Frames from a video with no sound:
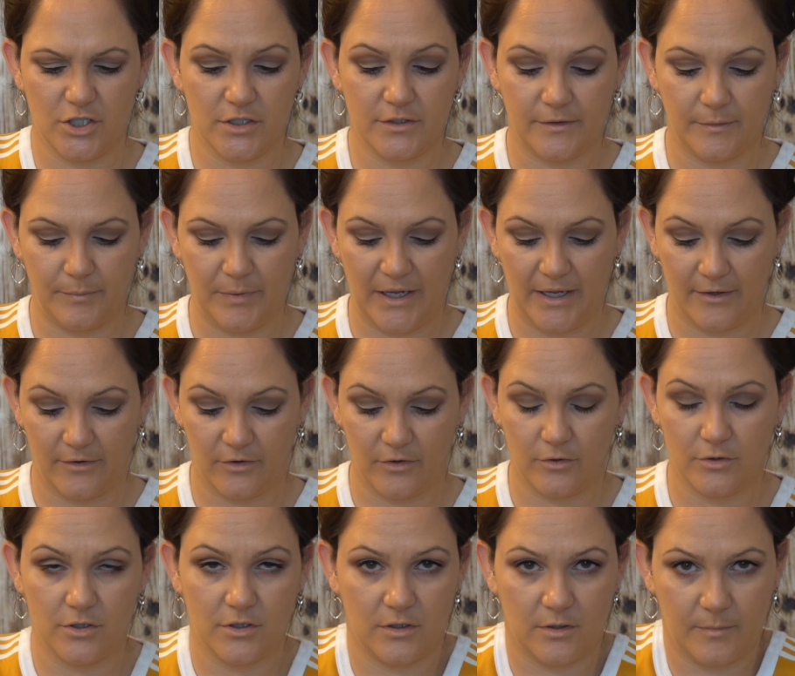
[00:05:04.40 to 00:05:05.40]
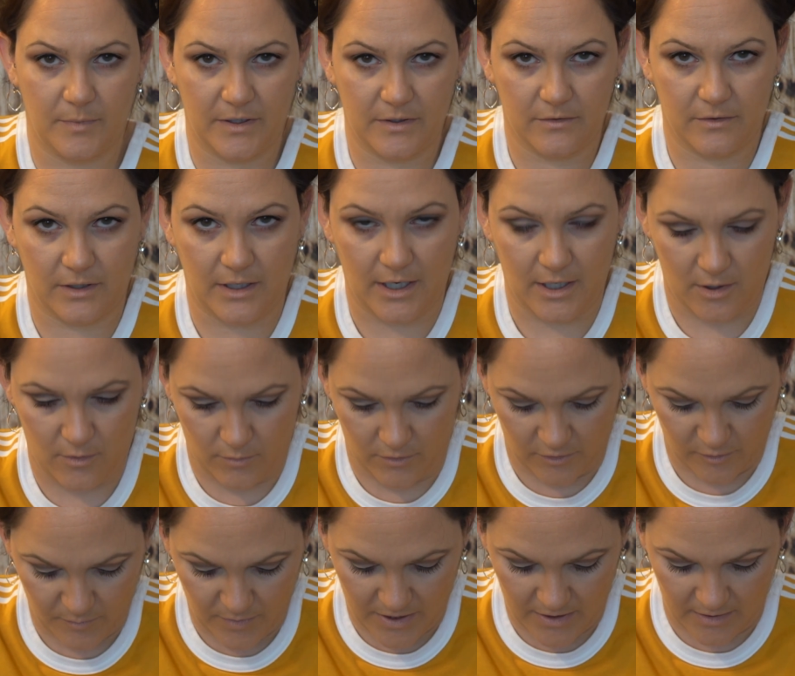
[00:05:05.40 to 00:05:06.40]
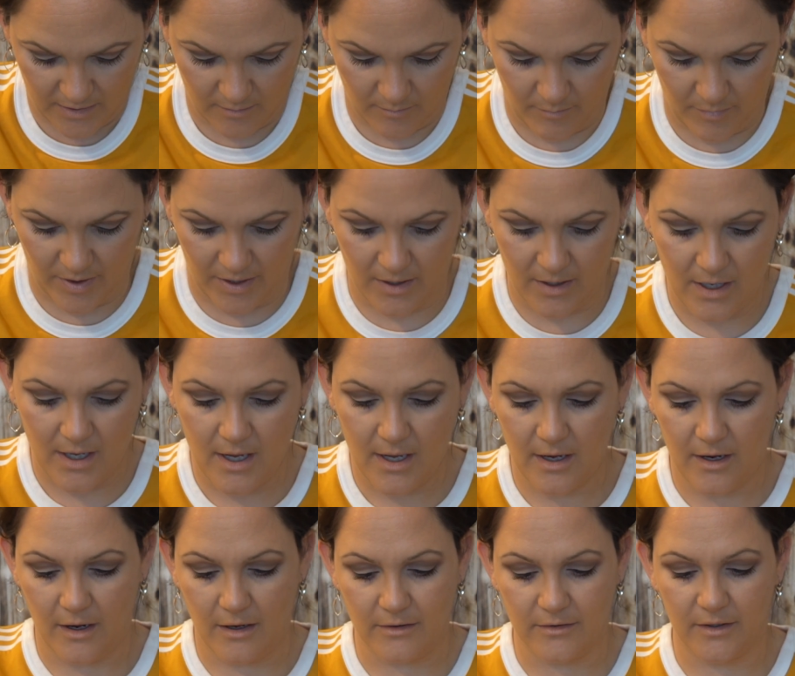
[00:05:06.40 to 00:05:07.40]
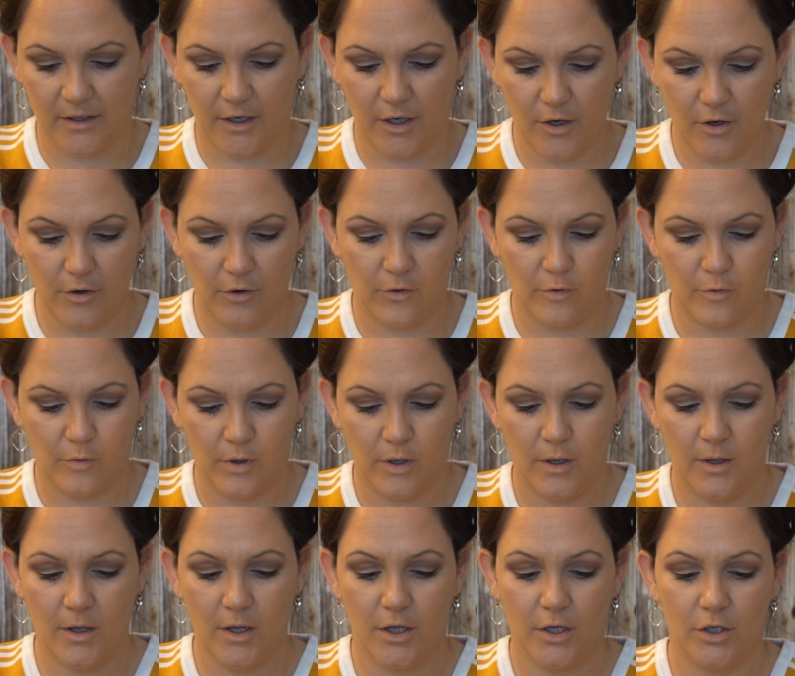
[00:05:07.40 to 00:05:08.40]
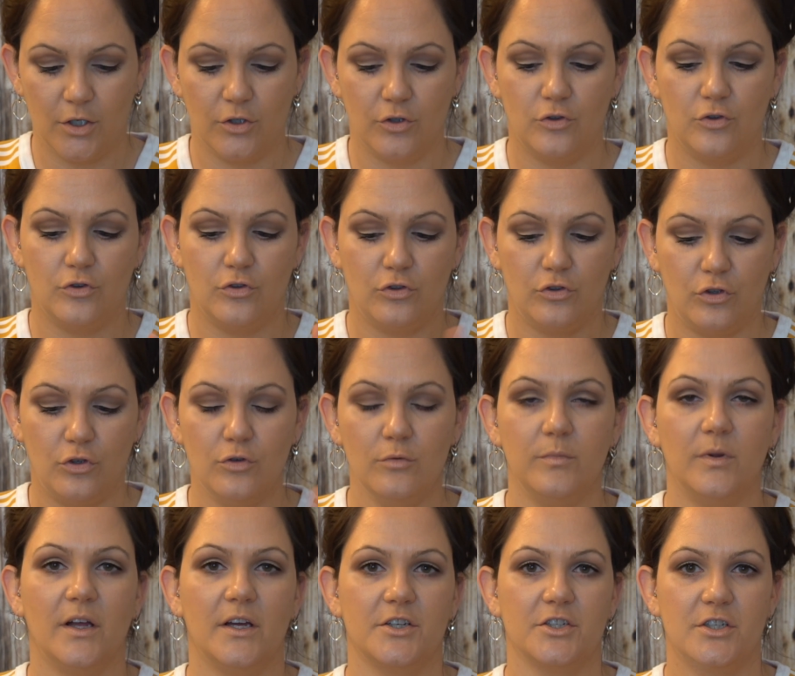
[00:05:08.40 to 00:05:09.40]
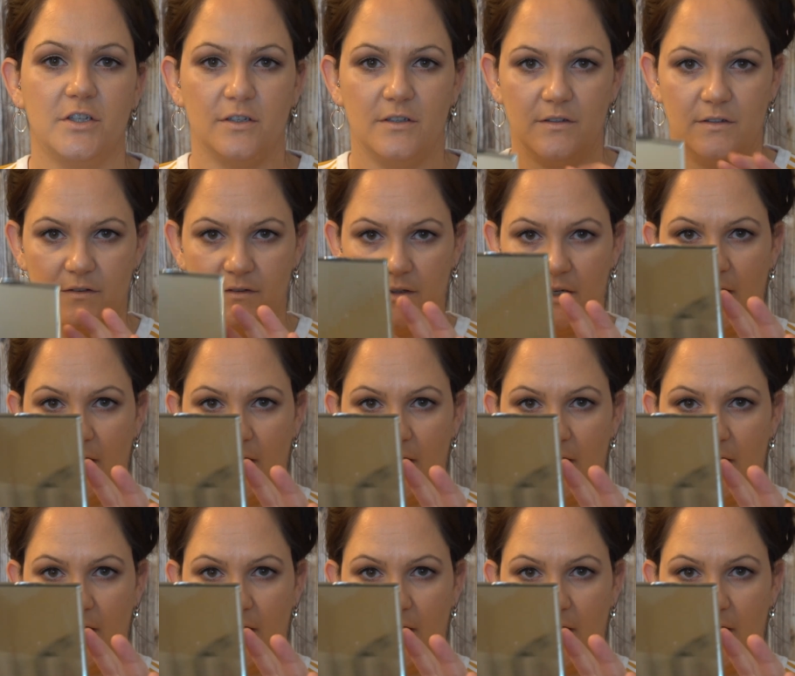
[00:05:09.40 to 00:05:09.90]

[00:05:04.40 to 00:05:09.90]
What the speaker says: just depends. So it just depends on how you want to spend it. But I was like, oh, 2 blushes